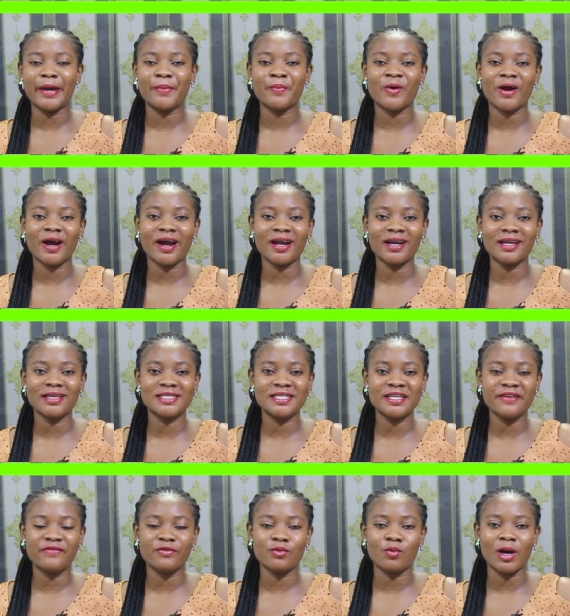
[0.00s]
and Ghana
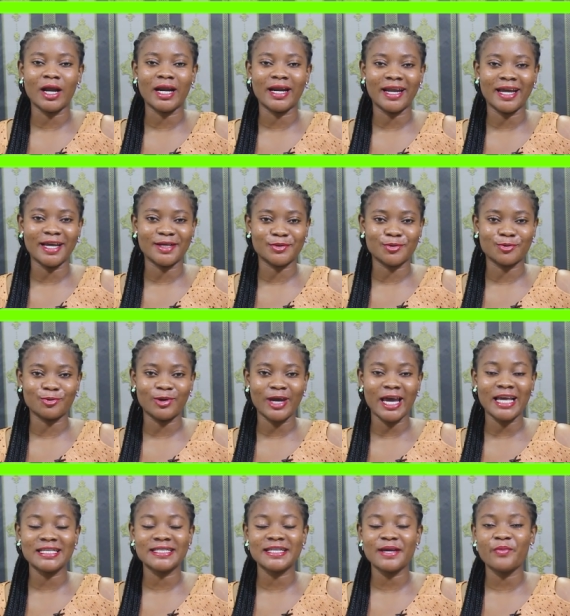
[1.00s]
T V one so
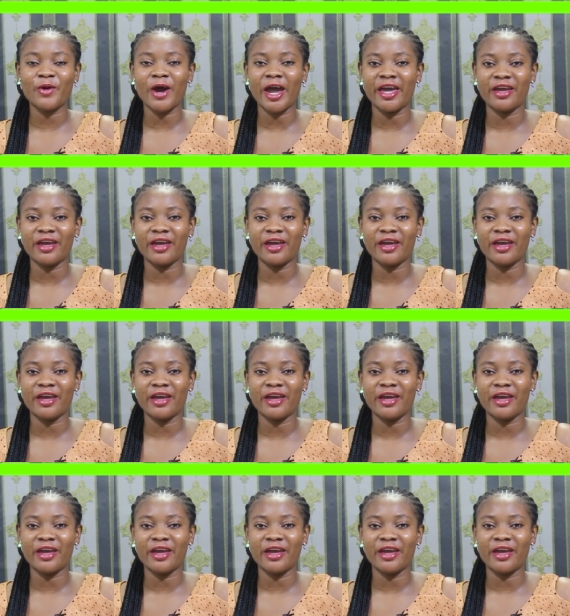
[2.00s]
and some more